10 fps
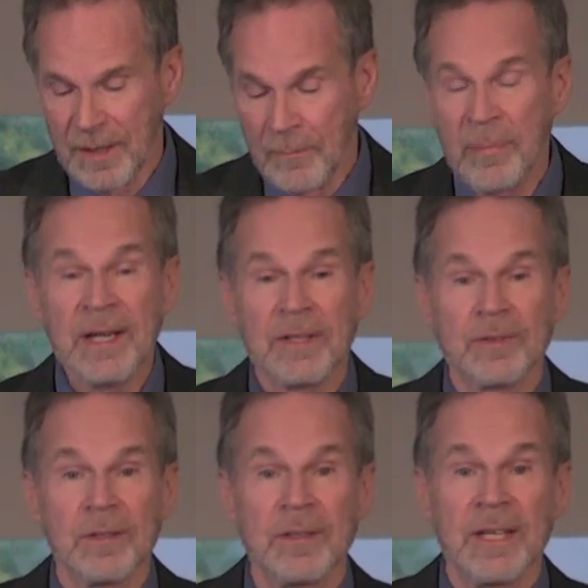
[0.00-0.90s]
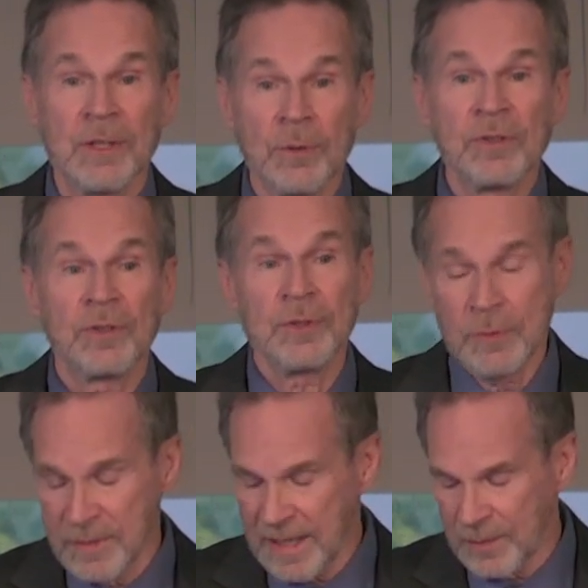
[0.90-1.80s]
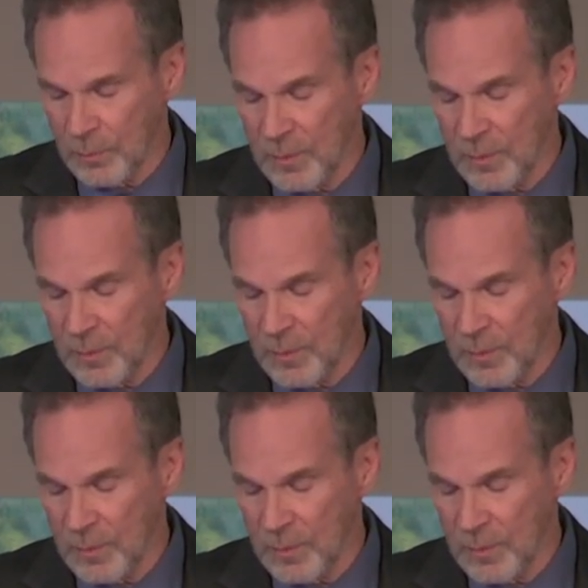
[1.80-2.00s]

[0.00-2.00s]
But in order to do that,